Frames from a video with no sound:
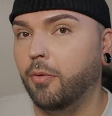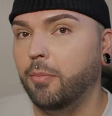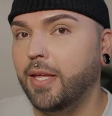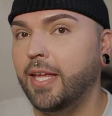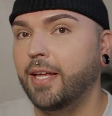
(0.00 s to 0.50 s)

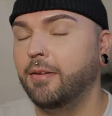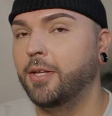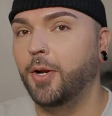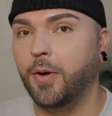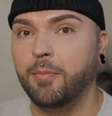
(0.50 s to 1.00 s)
Me,
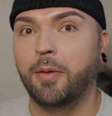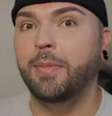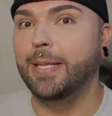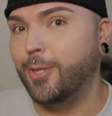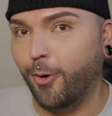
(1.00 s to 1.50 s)
you know, in my
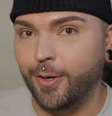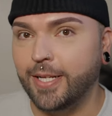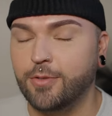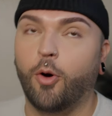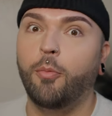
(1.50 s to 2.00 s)
mid
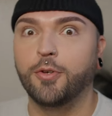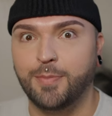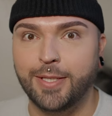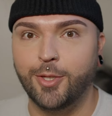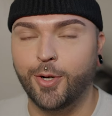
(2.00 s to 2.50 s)
30s, almost
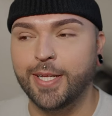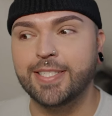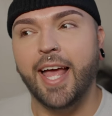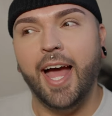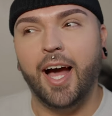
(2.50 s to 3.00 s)
mid
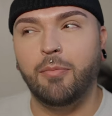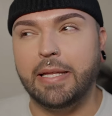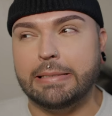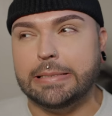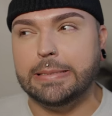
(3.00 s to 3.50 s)
30s, I'm
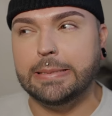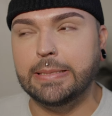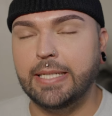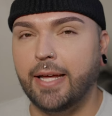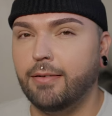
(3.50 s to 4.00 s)
like,
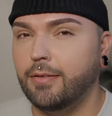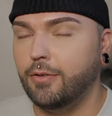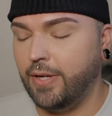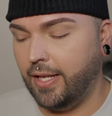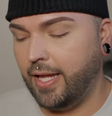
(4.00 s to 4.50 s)
oh, I don't know
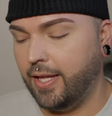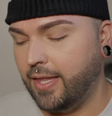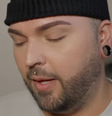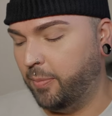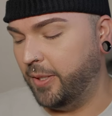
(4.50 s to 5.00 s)
if I like
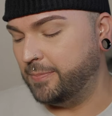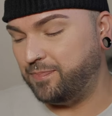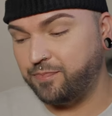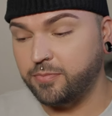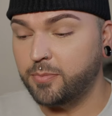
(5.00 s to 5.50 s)
that, but
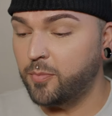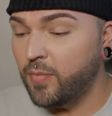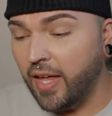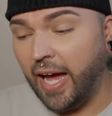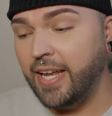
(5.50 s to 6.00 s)

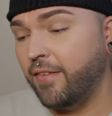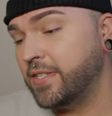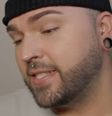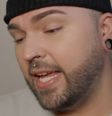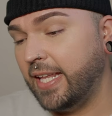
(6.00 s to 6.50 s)
I have
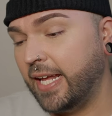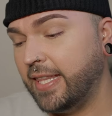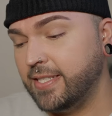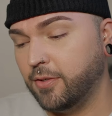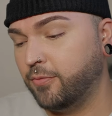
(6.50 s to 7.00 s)
to say, like
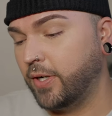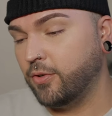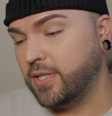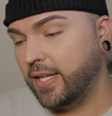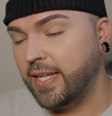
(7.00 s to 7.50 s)
these little
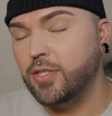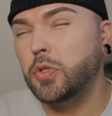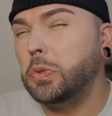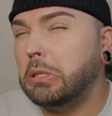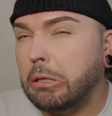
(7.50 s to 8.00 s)
freckles, like they
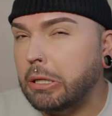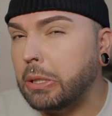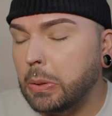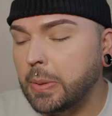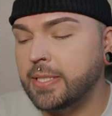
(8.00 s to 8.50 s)
do look
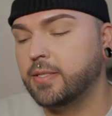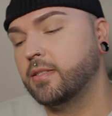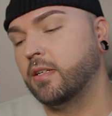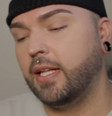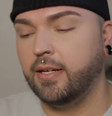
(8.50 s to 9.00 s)
cute, and this
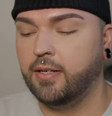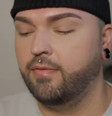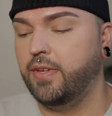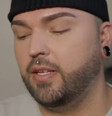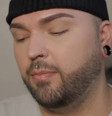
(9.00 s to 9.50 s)
does look like a
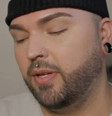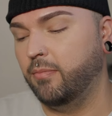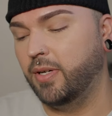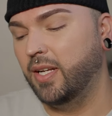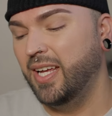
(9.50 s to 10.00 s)
convenient
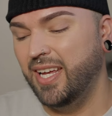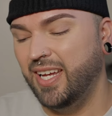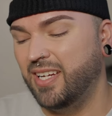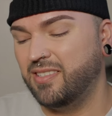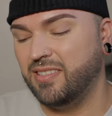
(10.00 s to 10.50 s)
pin, but
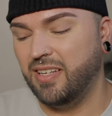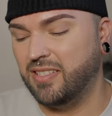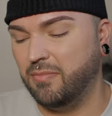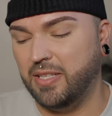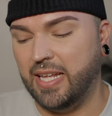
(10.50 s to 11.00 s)
it's just not
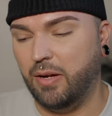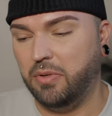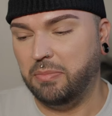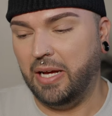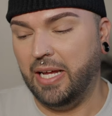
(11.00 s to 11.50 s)
something that I
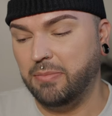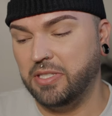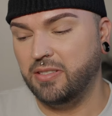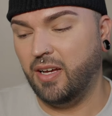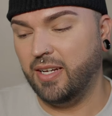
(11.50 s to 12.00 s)
would buy. I'm
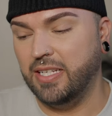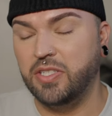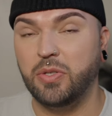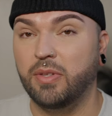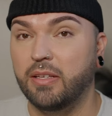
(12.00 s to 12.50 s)
just not
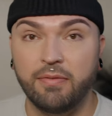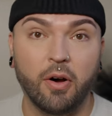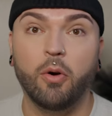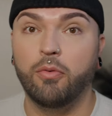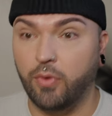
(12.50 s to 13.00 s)
into the
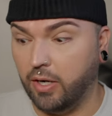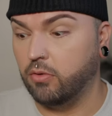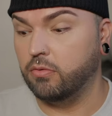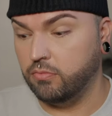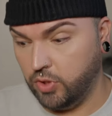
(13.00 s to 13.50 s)
faux
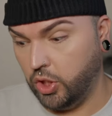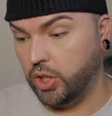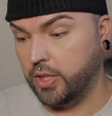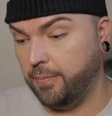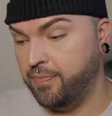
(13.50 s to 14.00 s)
freckle
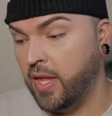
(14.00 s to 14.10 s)
look.